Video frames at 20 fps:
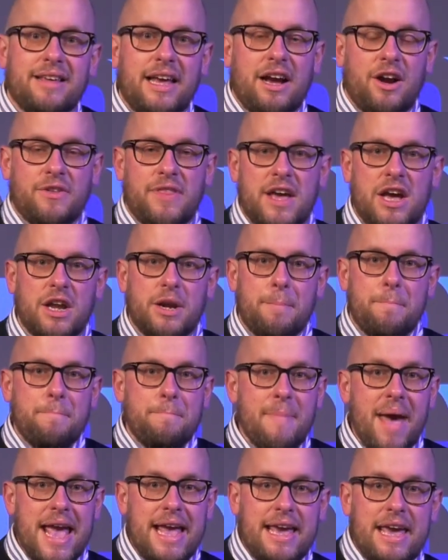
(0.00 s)
are they going to
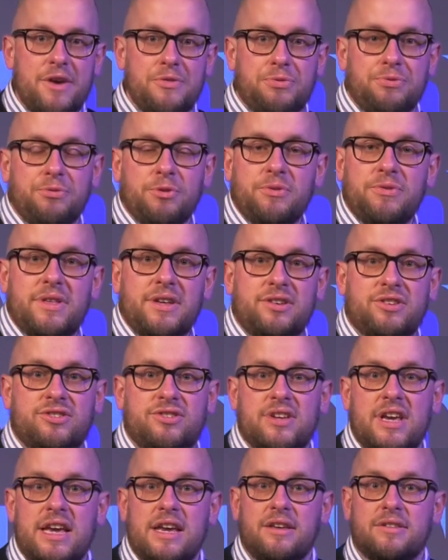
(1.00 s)
make it through this
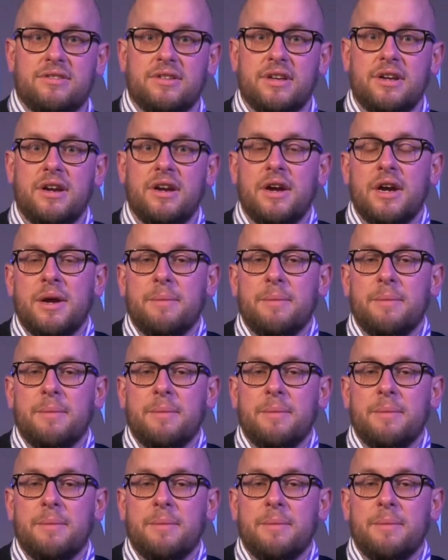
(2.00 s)
season?